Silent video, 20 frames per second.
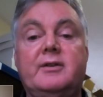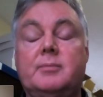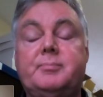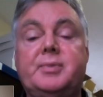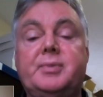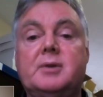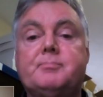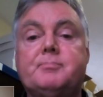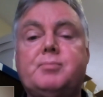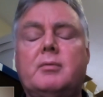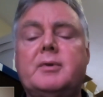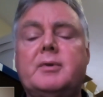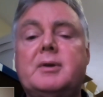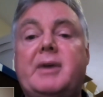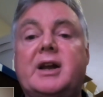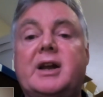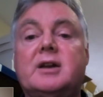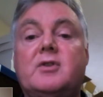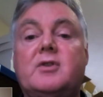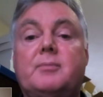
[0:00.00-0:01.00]
it's probably
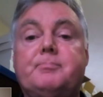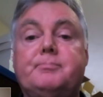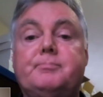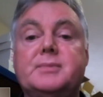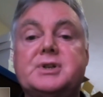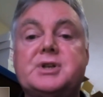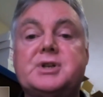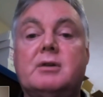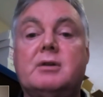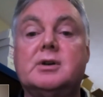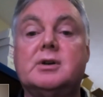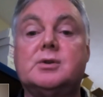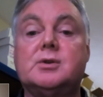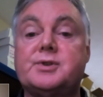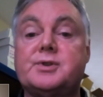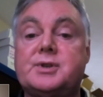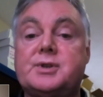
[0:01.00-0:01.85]
made of a material called